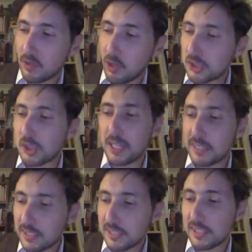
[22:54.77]
also like
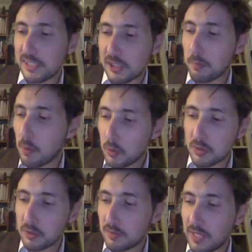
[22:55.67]
this uh, stop
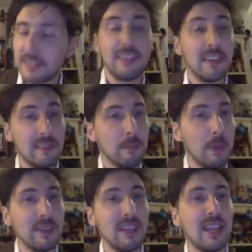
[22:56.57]
motion like the, the,
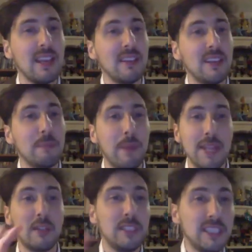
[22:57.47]
maybe the the
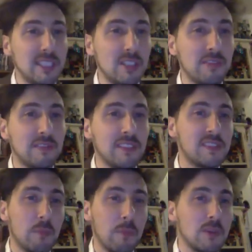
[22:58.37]
pioneer of
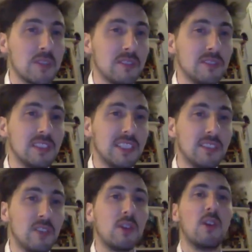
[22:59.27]
stop motion
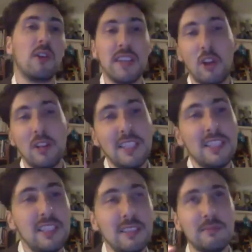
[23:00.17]
in or, or the
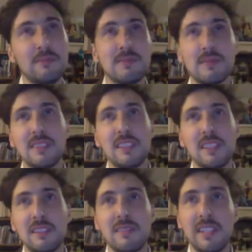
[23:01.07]
only
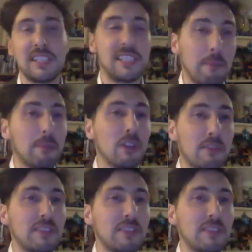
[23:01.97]
example of